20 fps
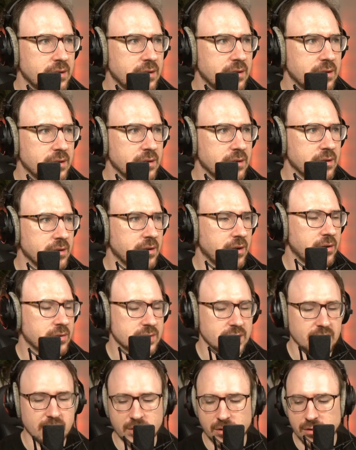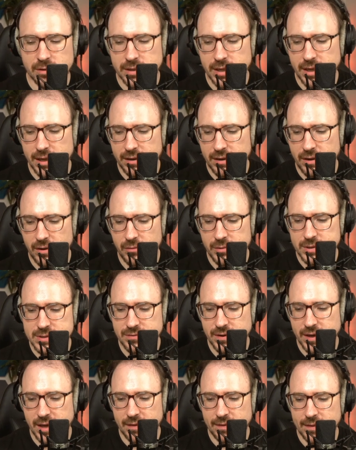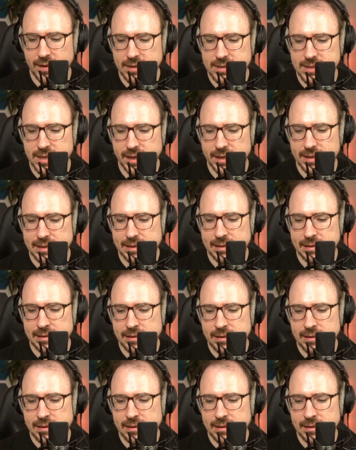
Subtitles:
how's it called? I always forget that title.